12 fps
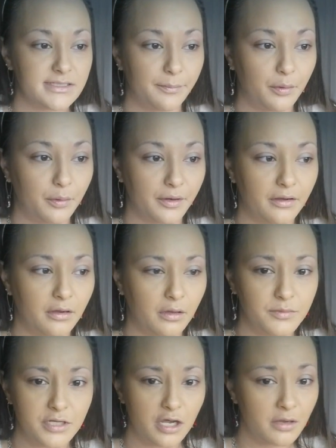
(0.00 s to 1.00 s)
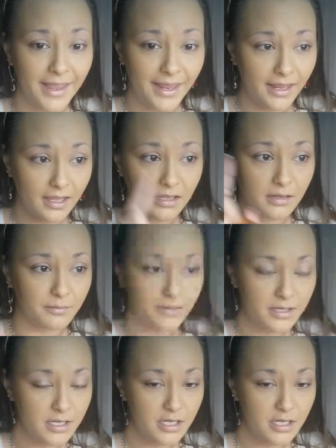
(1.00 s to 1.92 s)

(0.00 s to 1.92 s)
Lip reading: support at home. No, ma'am.